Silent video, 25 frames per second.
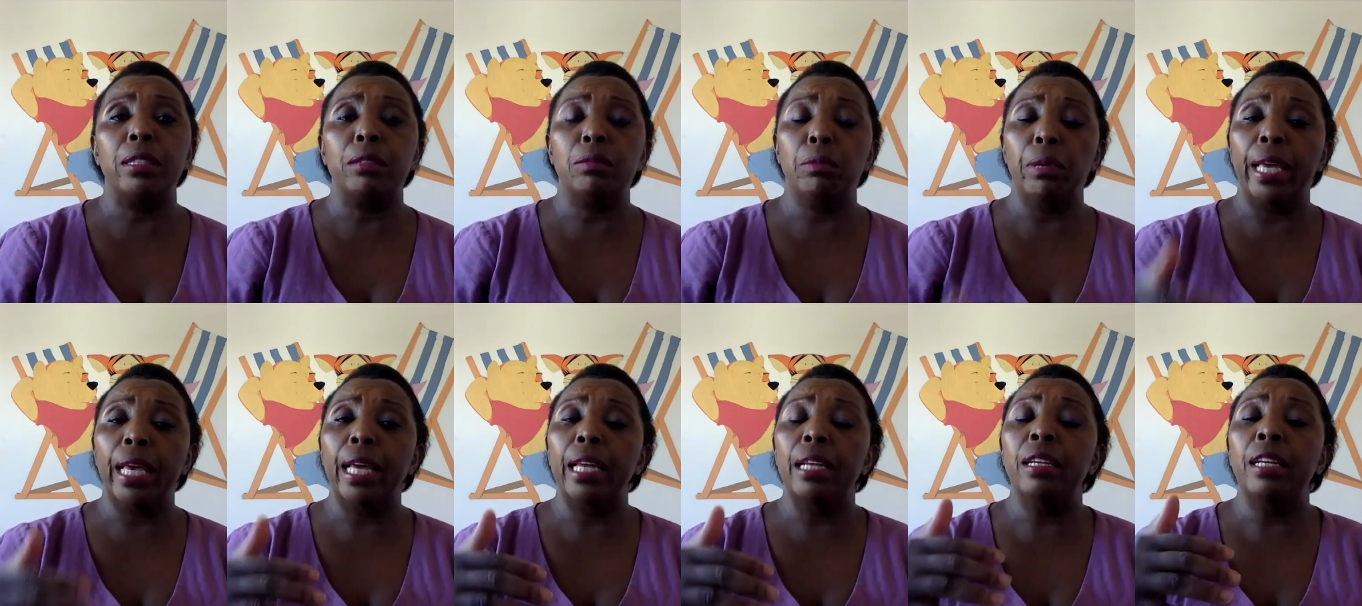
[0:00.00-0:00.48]
We
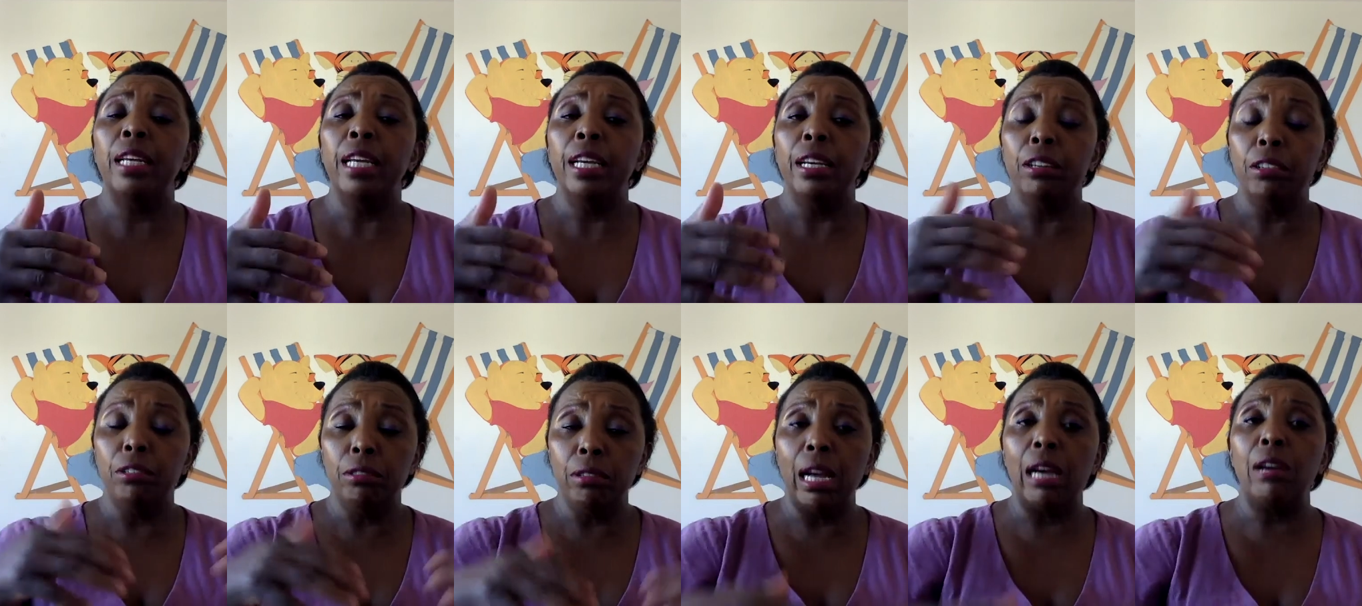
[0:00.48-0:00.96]
can
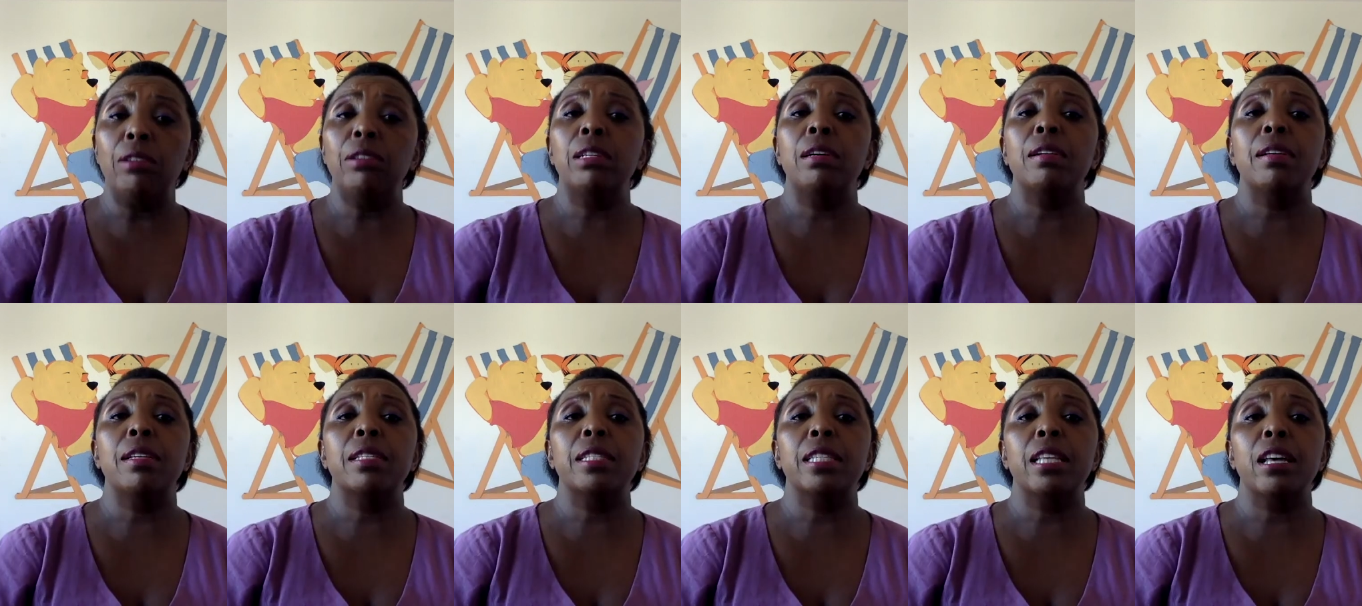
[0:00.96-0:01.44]
ground
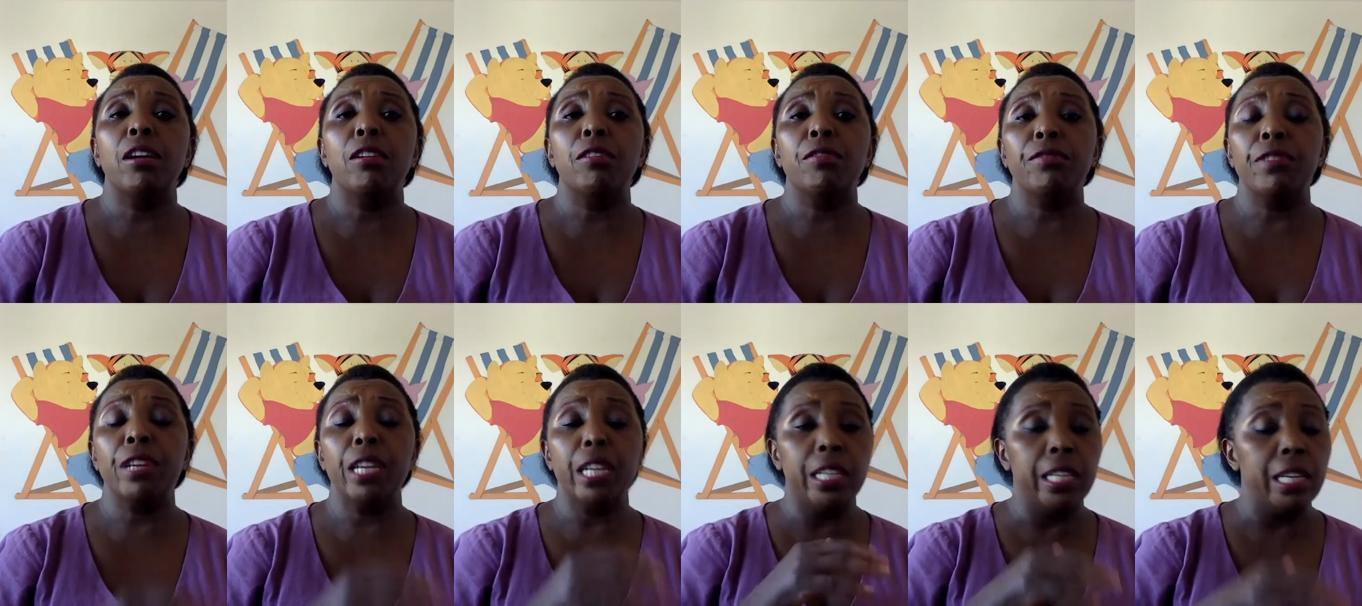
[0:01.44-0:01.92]
ourselves
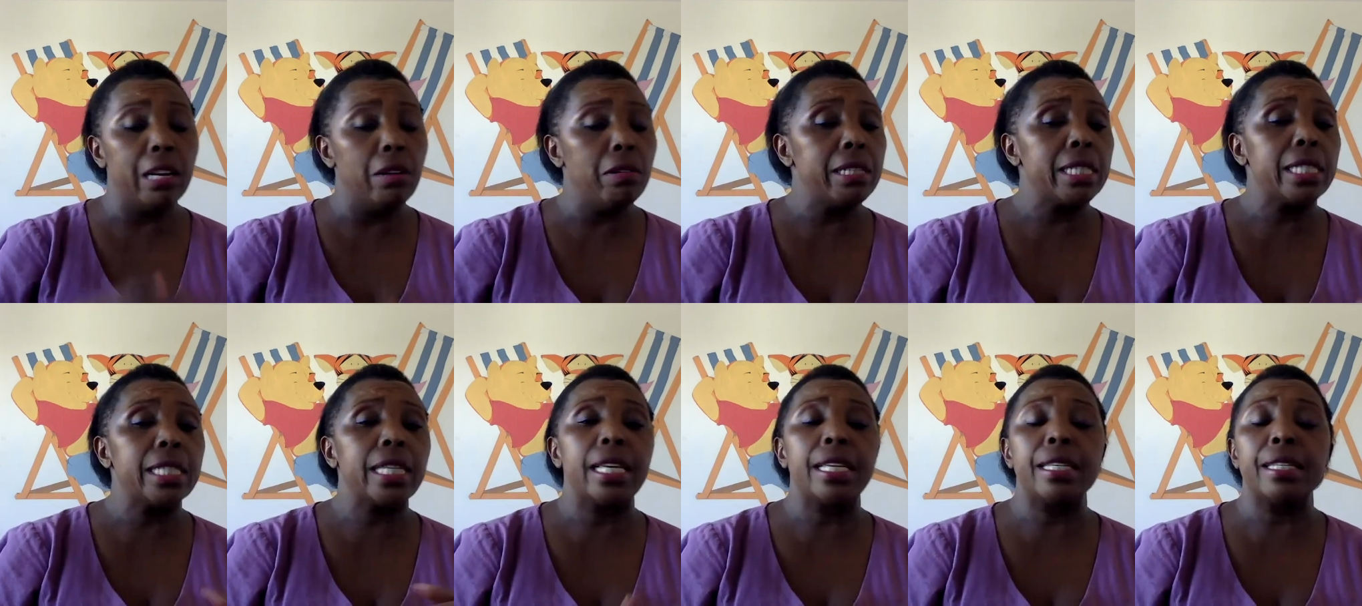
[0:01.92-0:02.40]
in our
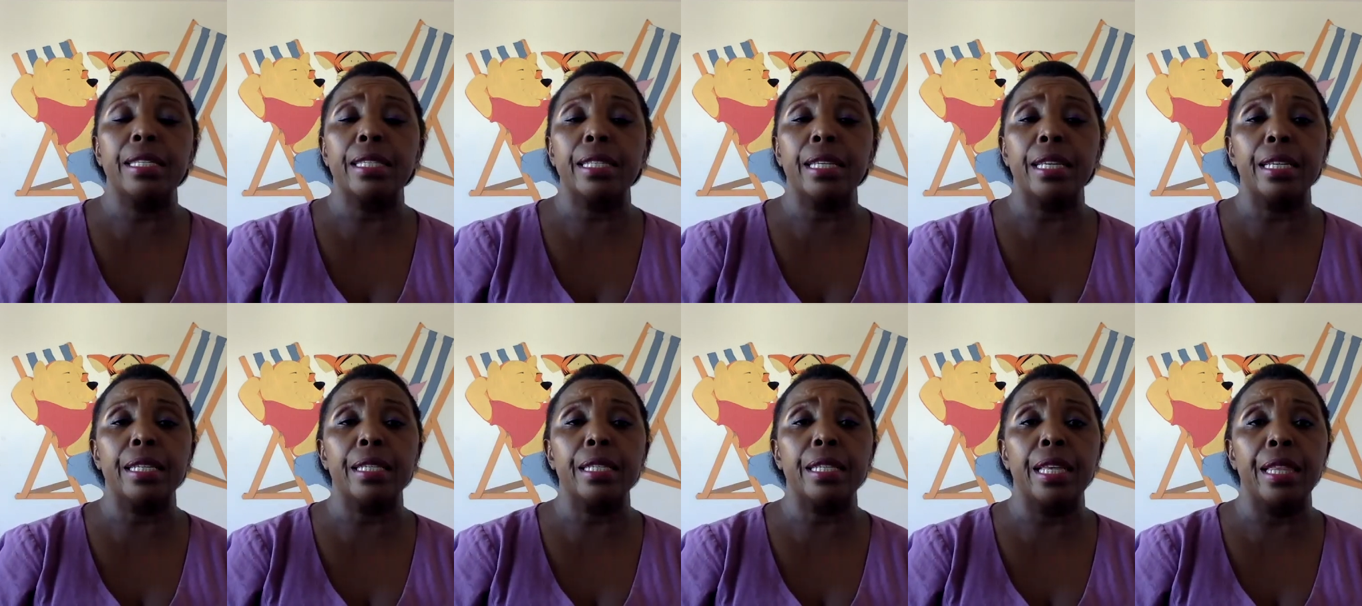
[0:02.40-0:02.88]

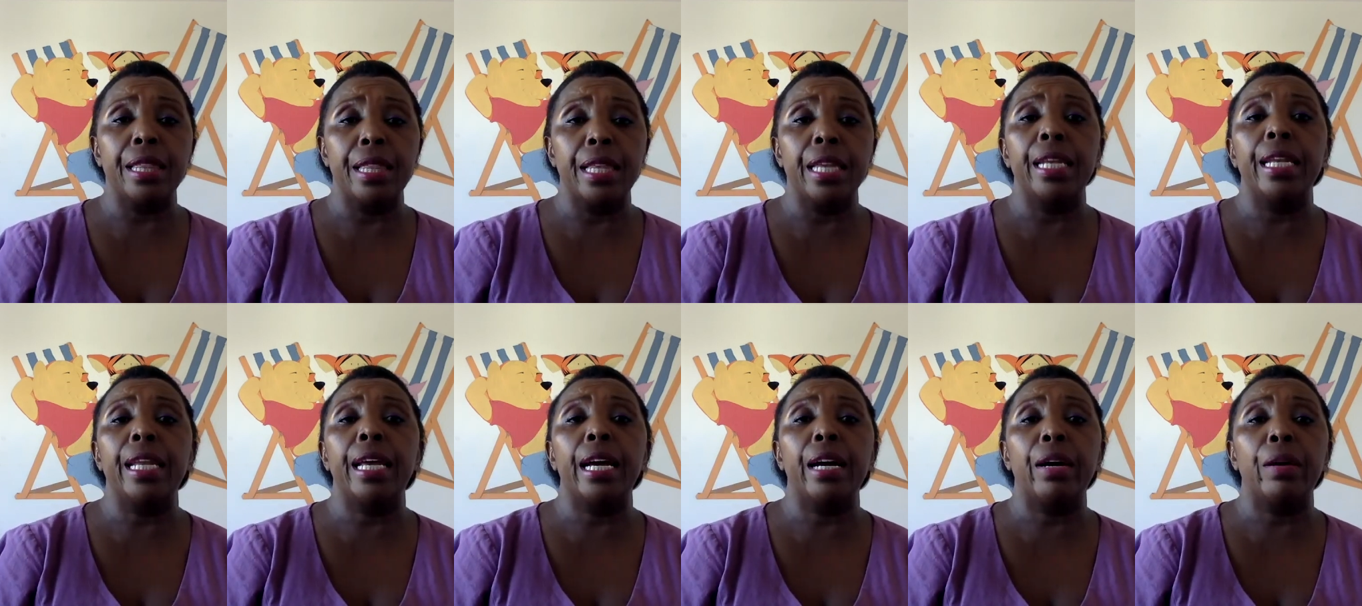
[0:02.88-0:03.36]
senses, in the
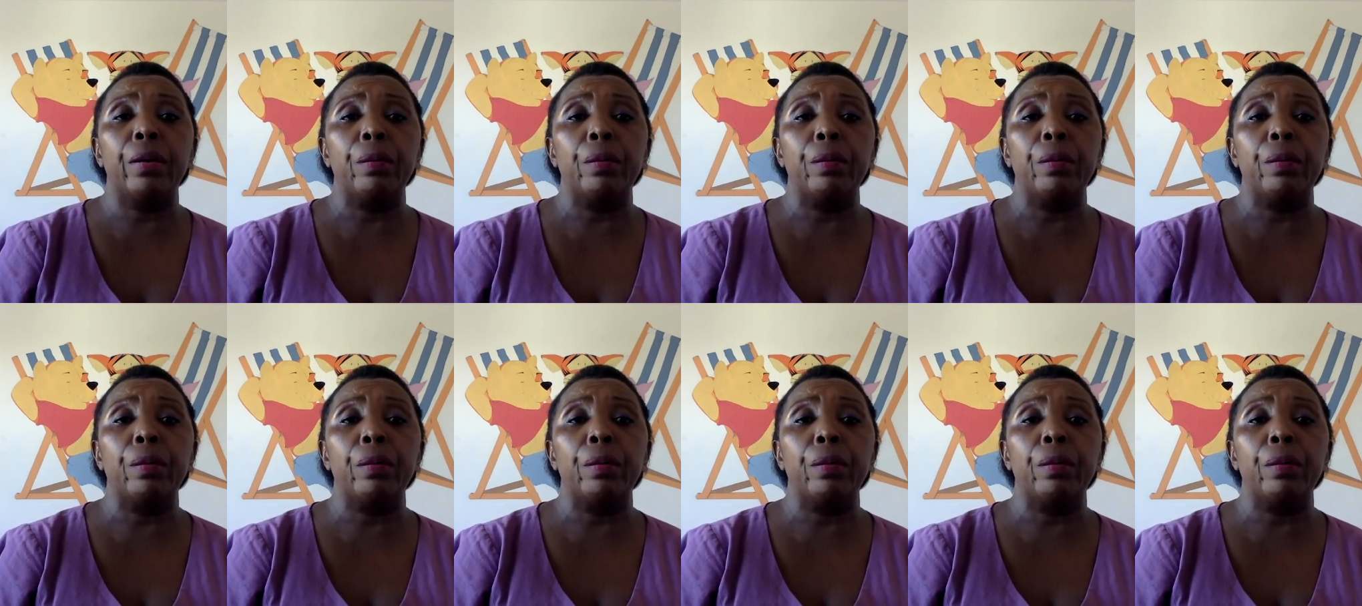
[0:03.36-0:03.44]
now.